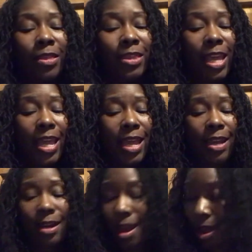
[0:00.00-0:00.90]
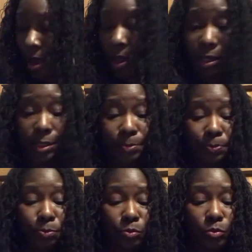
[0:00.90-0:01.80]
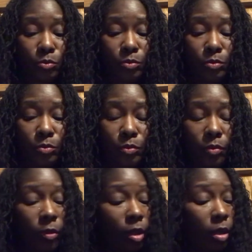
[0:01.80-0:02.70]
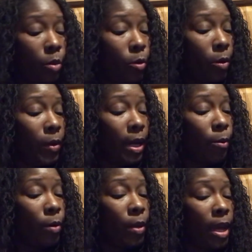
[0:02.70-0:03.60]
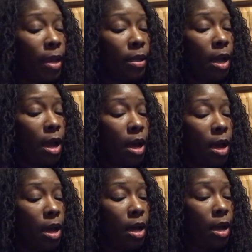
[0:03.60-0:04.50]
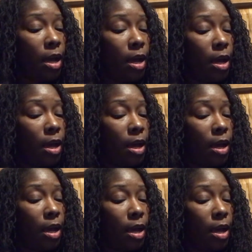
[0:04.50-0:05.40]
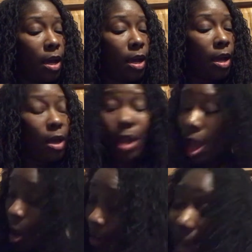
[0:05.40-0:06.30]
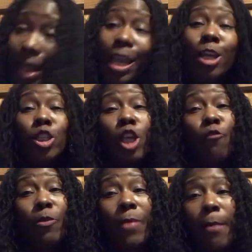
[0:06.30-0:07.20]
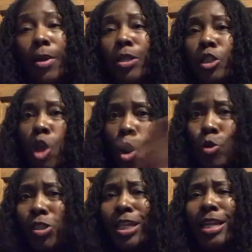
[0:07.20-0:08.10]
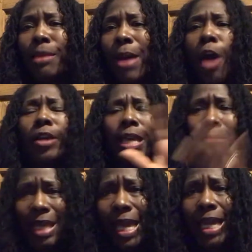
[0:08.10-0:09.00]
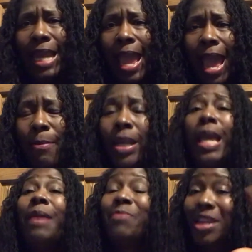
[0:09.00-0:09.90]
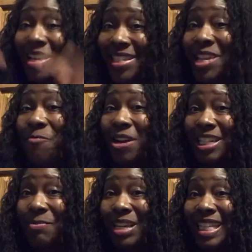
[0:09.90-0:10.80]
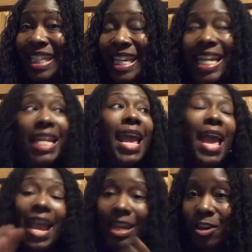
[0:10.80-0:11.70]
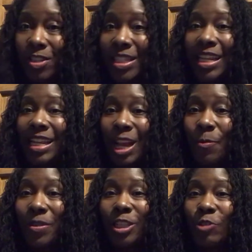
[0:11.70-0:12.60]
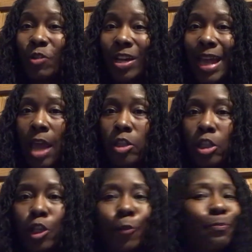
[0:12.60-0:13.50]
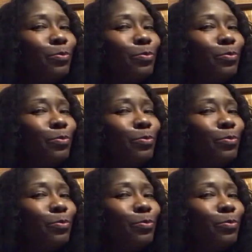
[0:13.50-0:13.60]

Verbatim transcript: then um where we at where we at uh Okay, so remember this whole scene about him kicking the habit because he wanted to be clean and they're sitting there with the drug counselor?